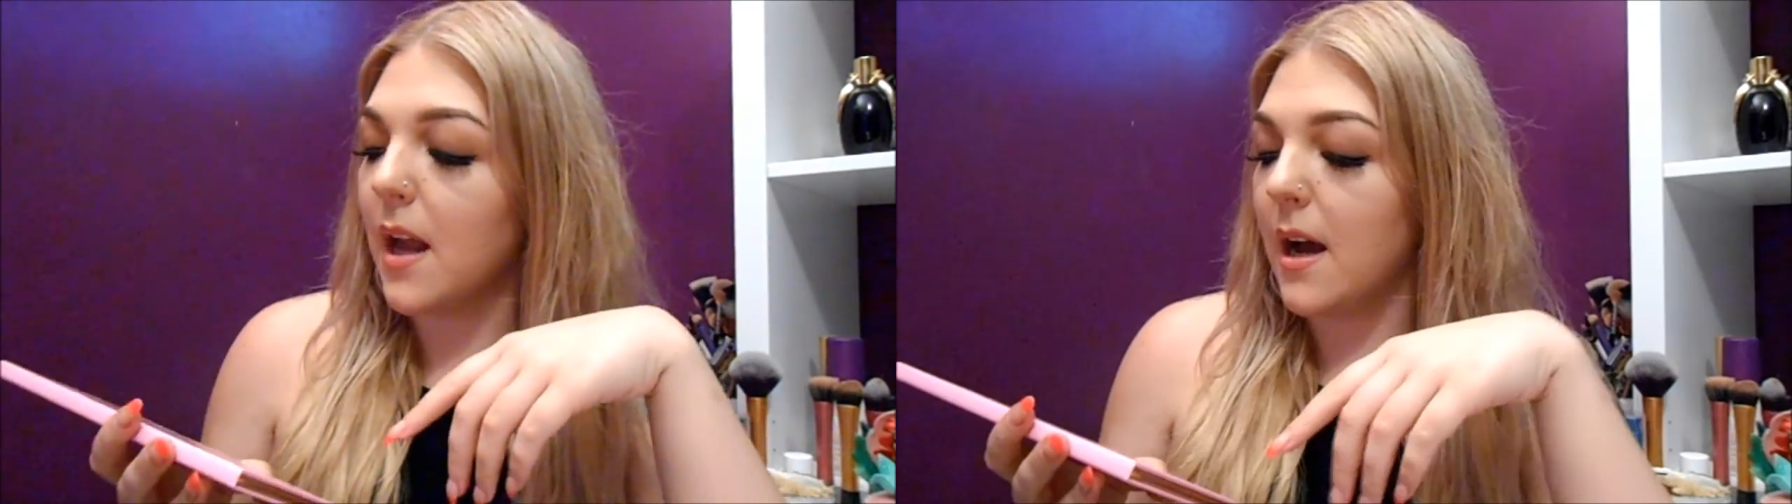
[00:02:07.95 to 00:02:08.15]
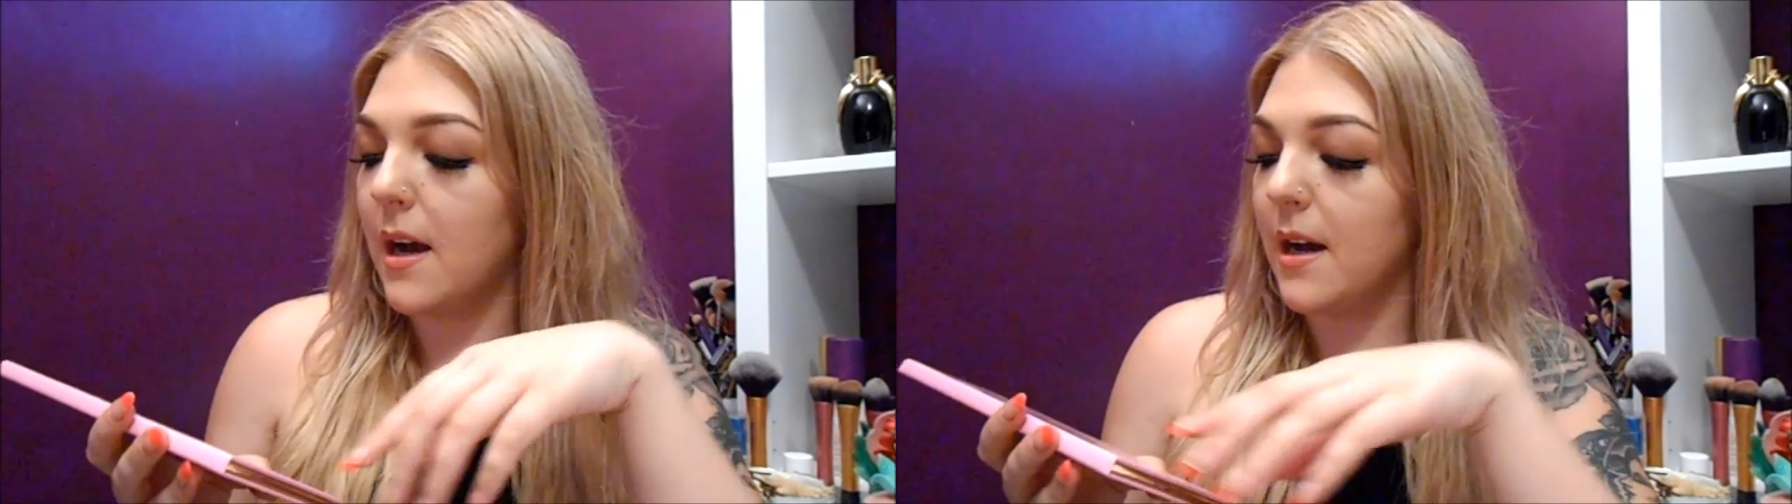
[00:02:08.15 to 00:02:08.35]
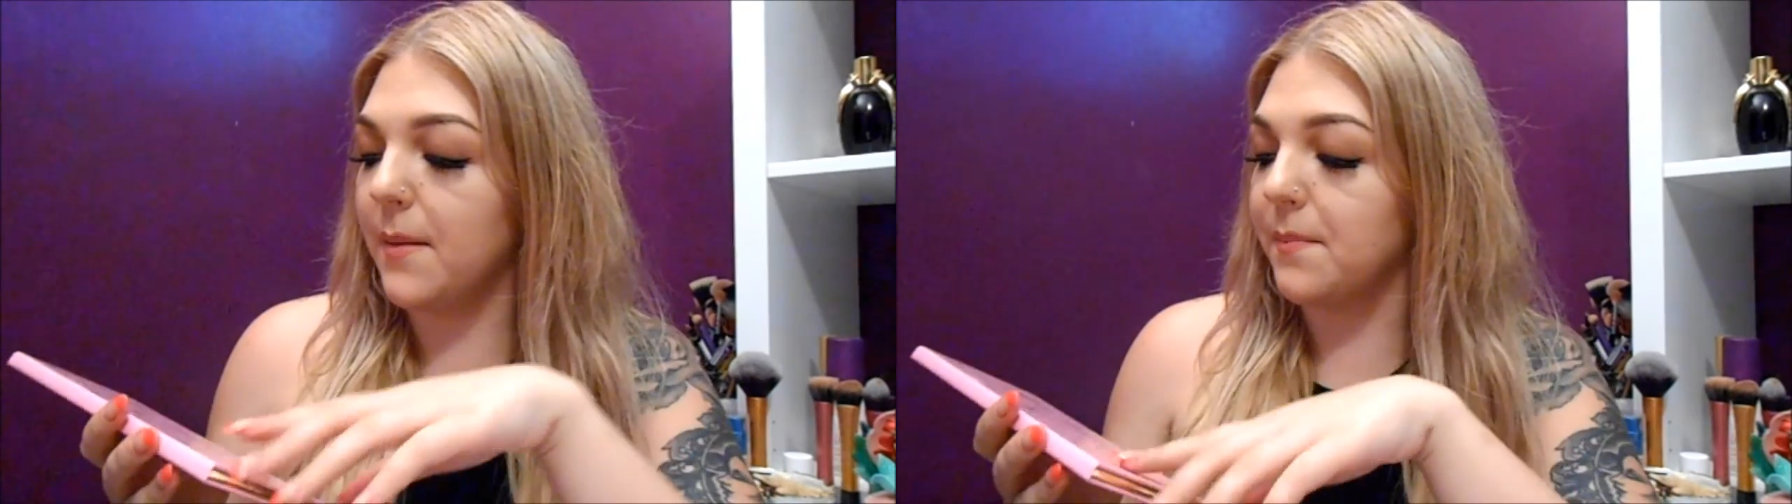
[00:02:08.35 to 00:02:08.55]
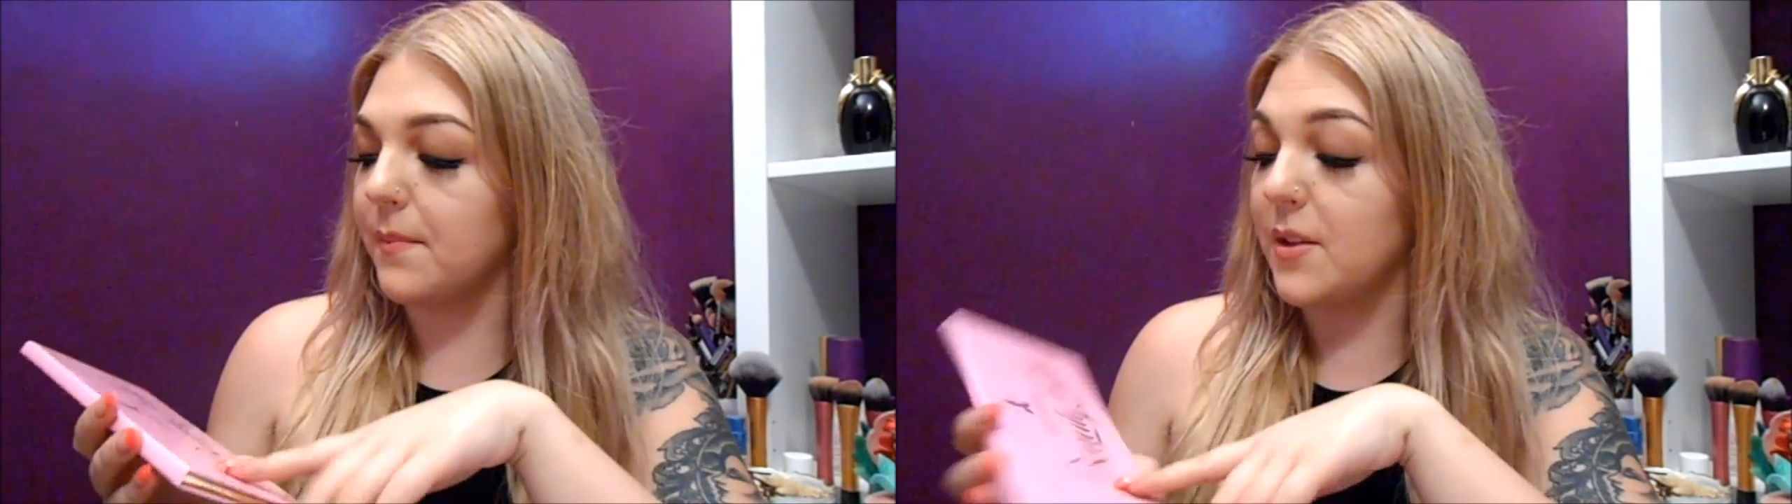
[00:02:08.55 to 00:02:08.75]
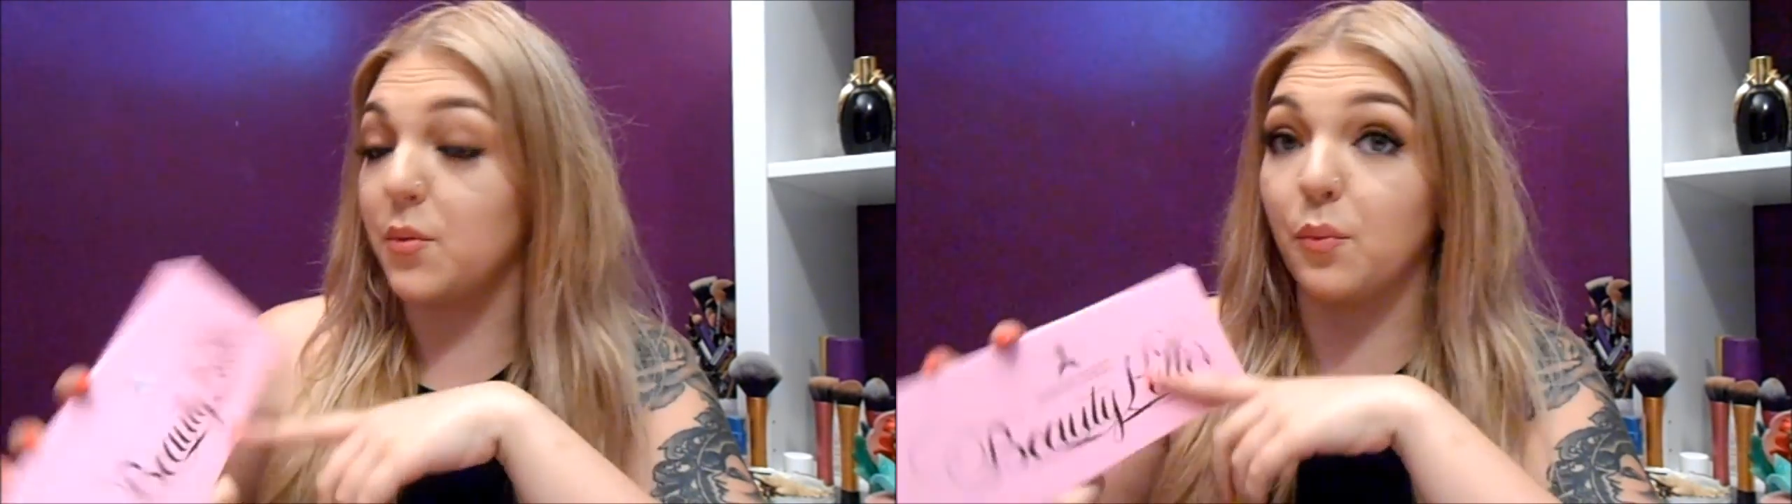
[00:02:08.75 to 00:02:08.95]

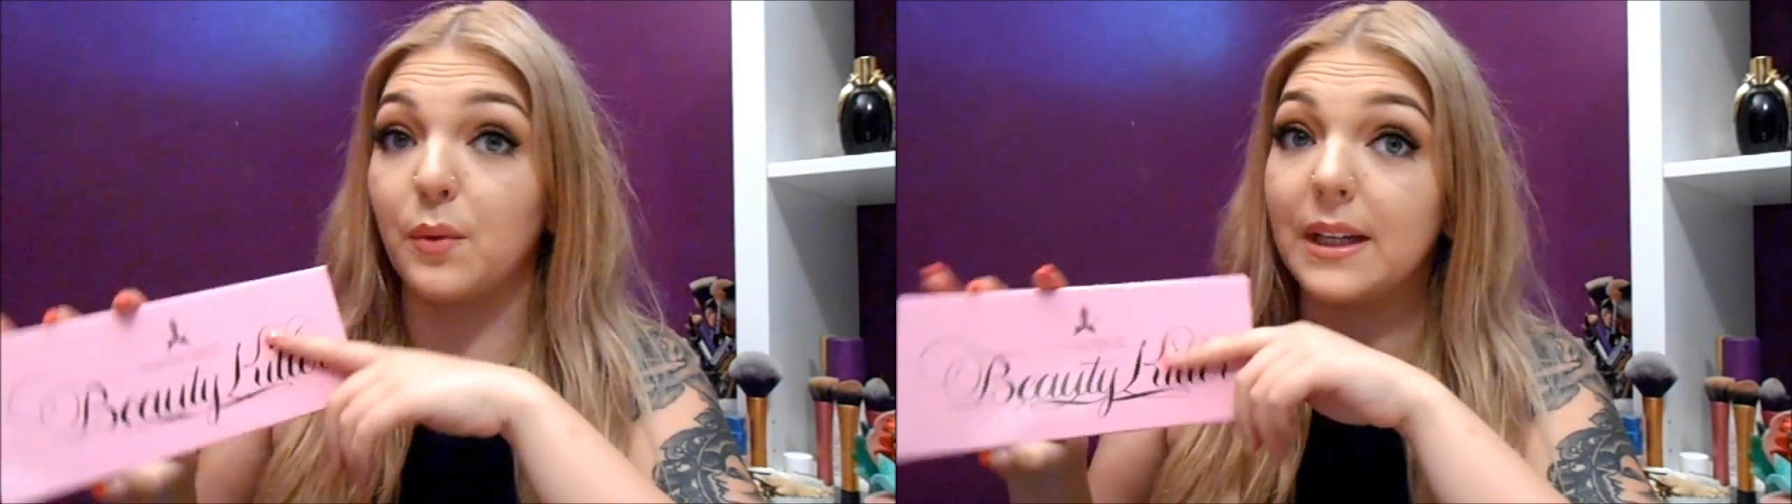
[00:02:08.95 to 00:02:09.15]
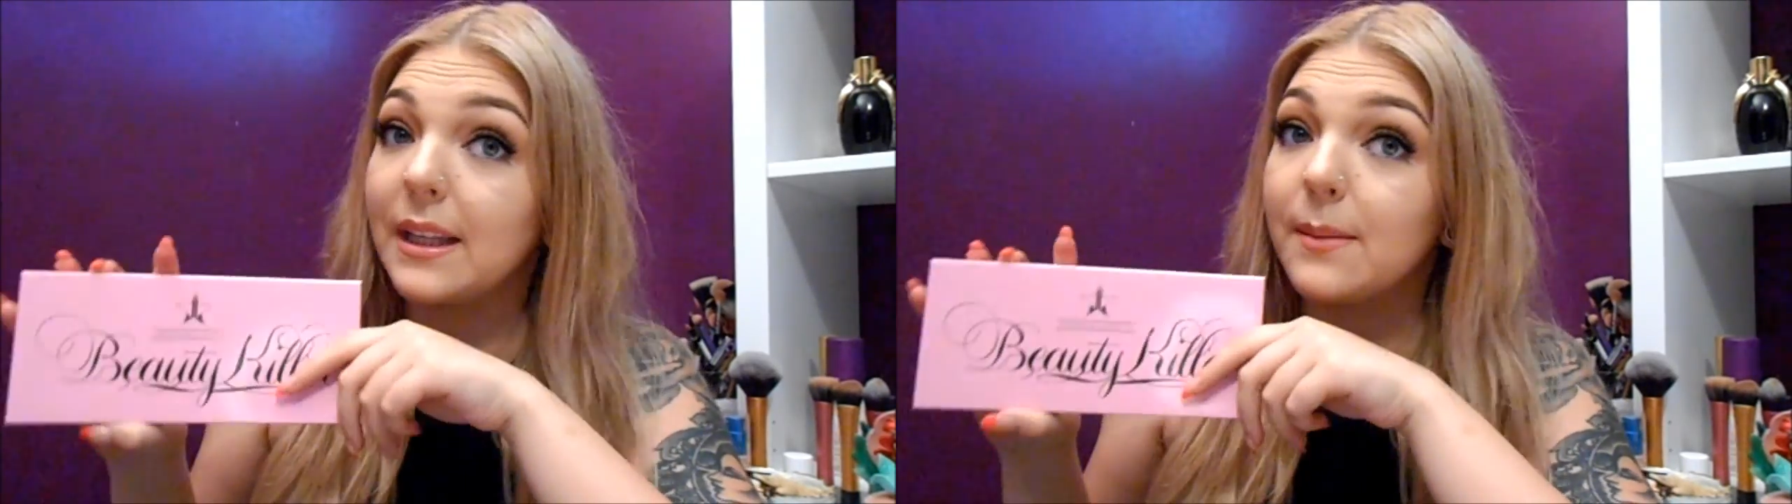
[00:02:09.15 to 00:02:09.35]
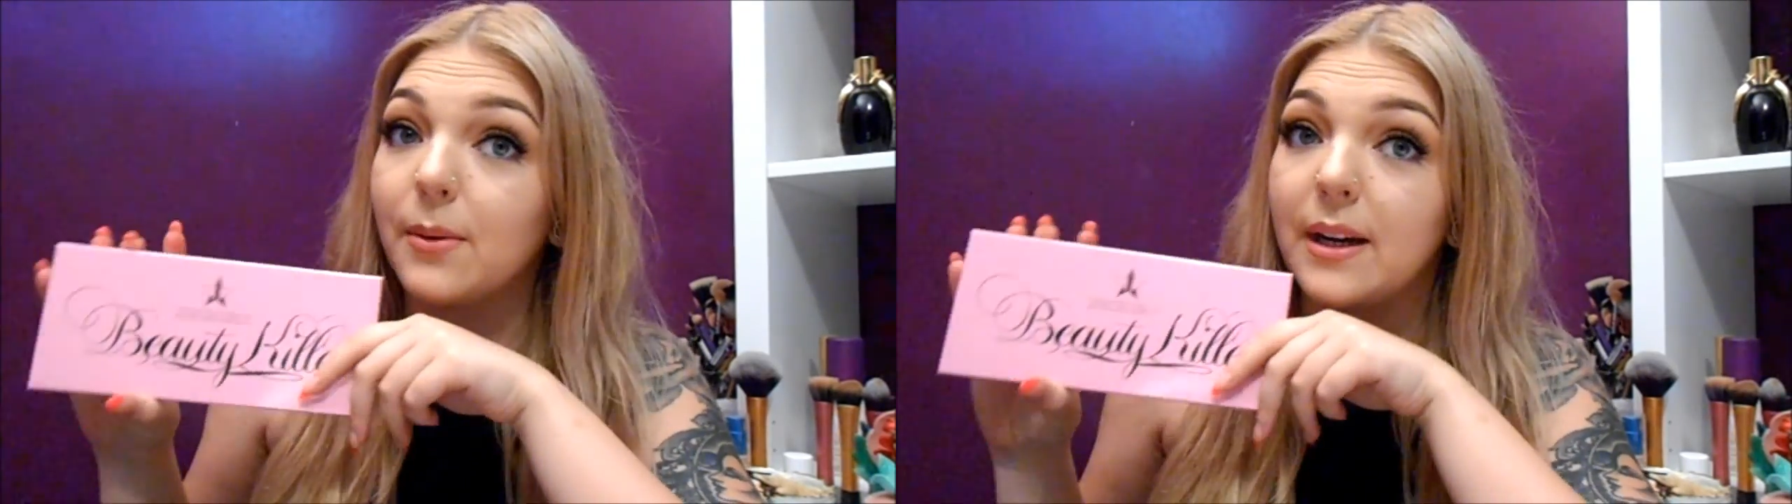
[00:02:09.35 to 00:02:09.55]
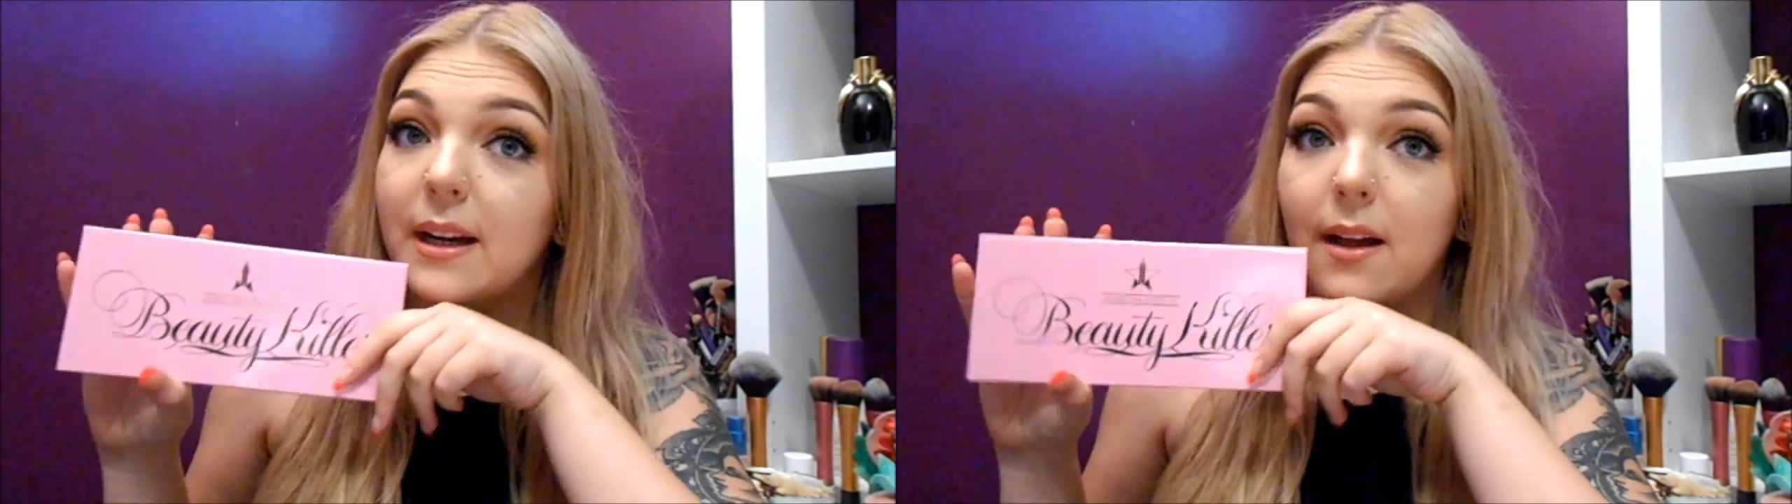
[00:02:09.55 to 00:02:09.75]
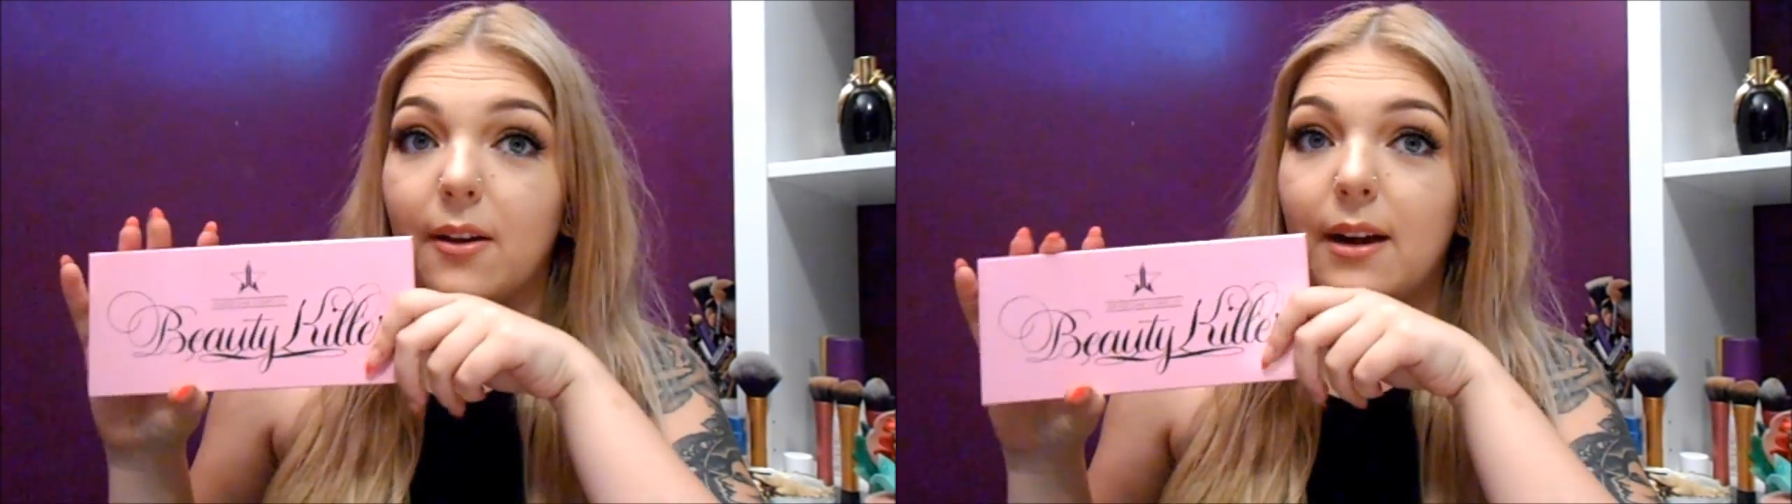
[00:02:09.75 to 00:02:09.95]
It's a really pretty
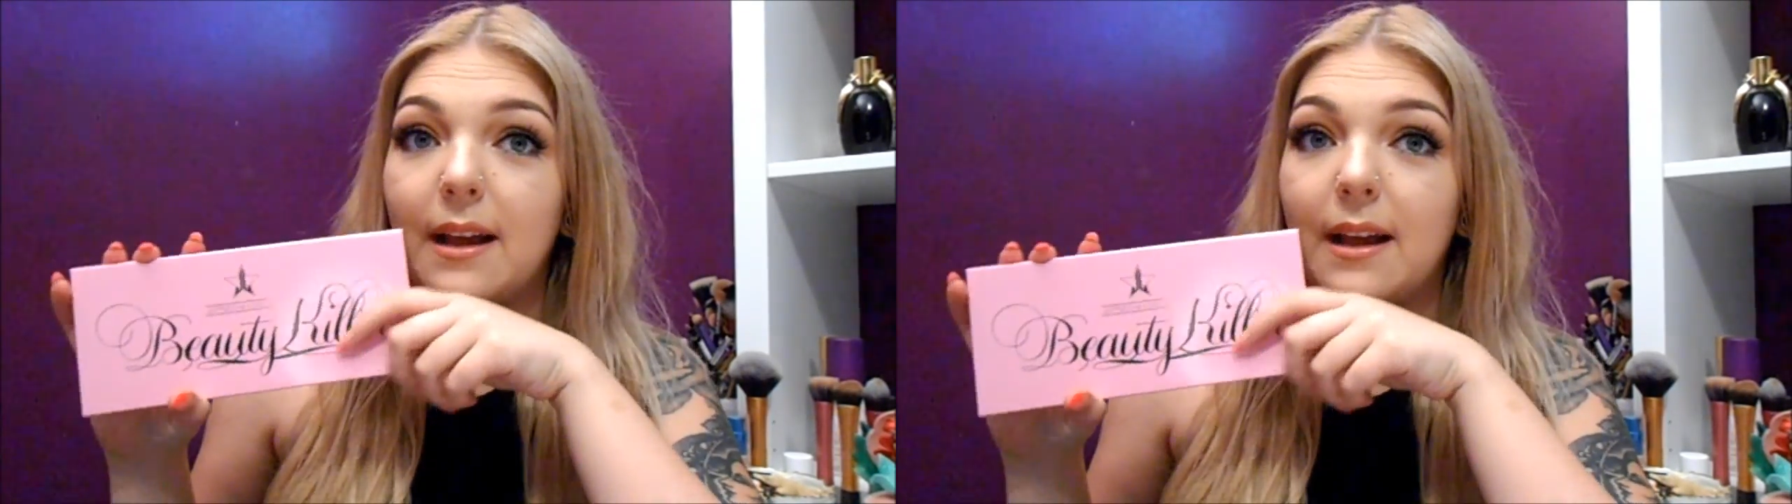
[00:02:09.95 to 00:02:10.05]
color.